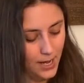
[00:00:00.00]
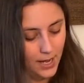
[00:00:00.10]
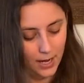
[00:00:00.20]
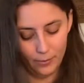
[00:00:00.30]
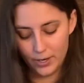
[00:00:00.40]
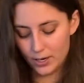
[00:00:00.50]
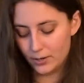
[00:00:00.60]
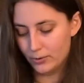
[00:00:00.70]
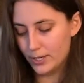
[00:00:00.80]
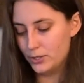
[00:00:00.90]
and we are
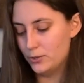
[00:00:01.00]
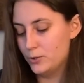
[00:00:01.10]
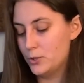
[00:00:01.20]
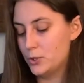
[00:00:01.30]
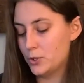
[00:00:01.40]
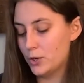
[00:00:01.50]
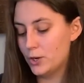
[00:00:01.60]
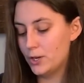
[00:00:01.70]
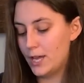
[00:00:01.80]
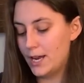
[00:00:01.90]
going to stir
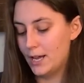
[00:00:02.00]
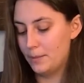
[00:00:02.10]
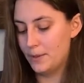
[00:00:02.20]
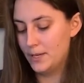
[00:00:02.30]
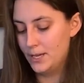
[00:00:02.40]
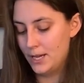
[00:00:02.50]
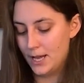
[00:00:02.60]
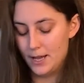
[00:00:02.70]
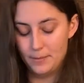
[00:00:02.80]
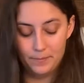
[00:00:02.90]
that
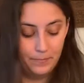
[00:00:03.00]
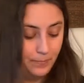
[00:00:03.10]
up.